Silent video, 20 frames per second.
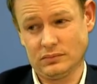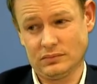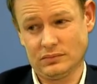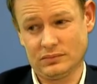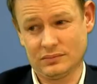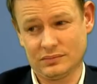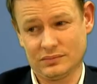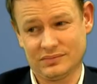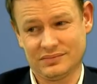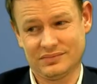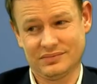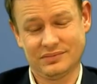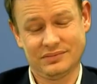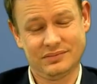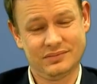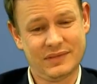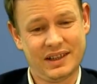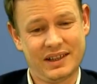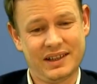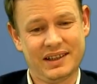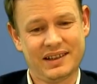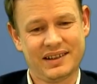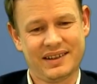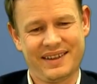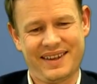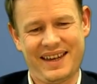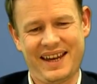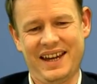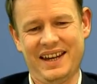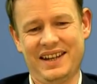
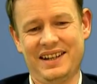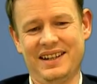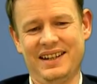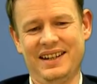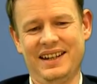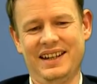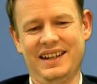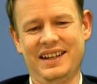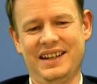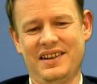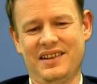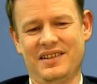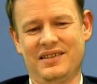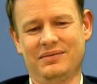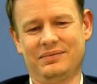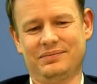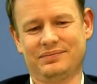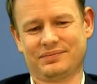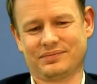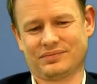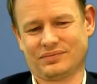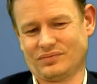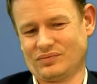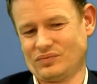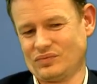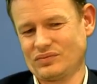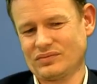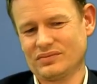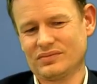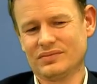Than in
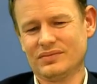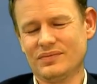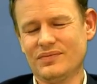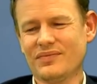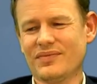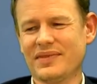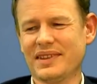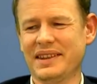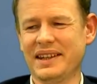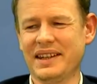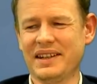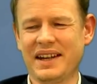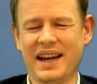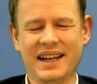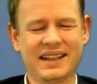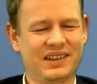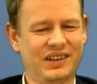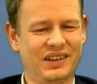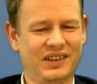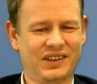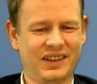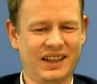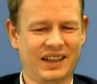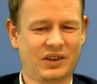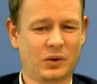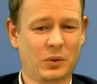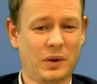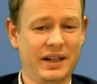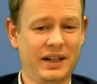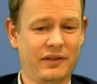the knight
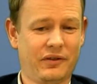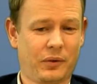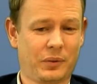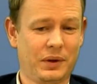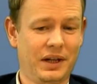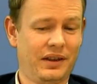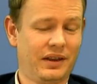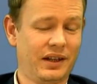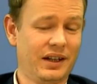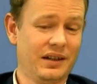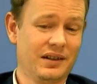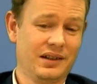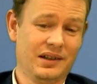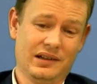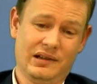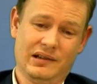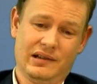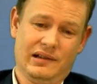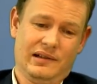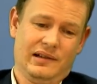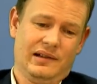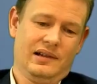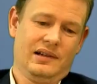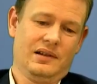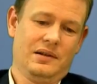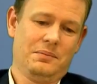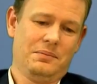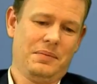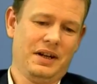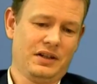c6, queen f3 thing.
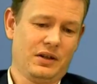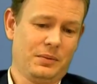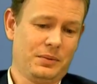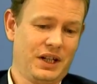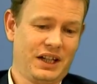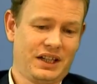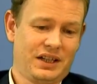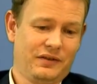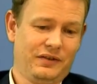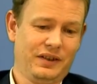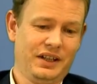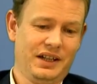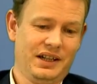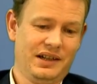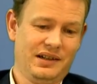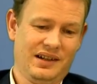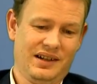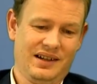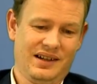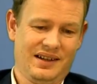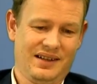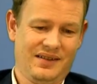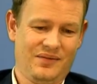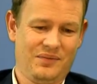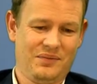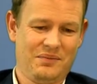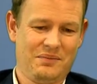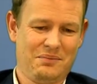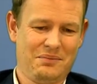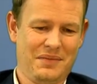But objectively,
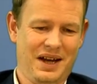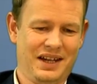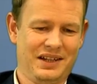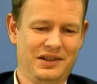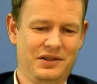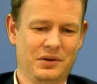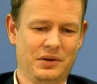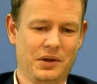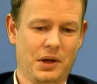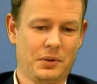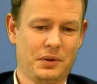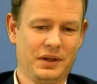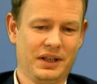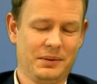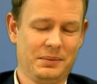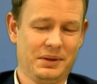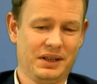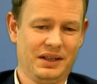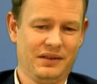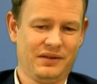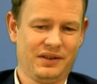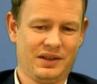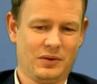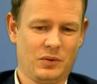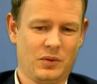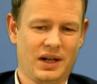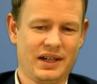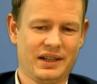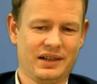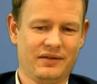I do not really believe in a
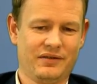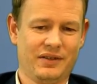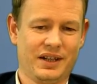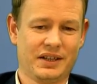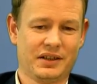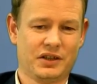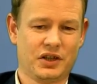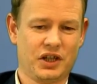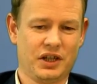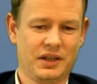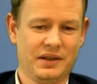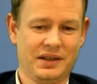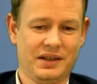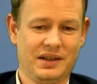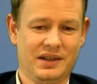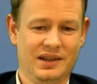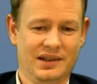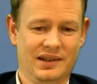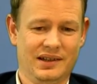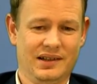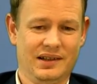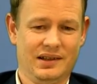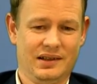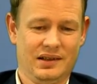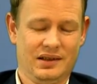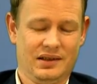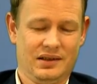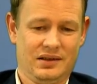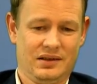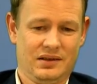white advantage here.
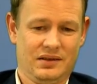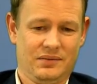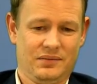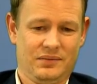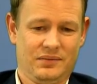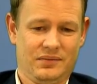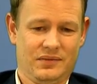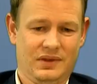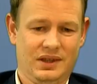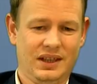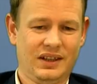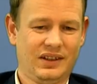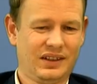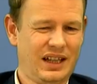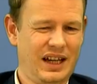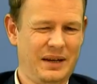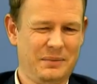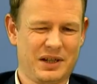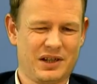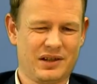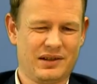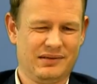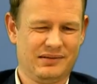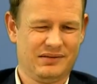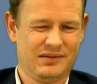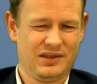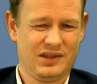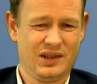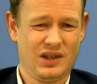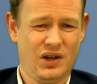Disclaimer,
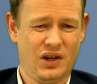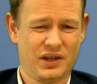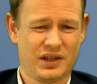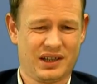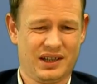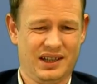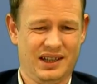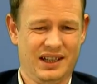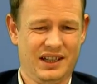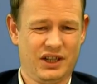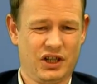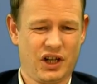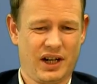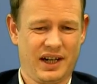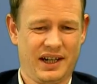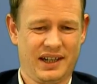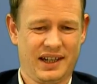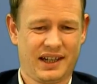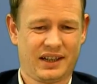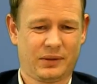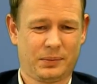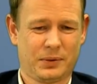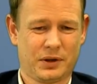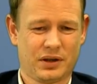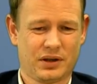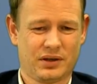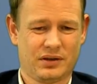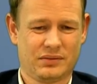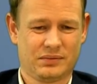not a giant expert.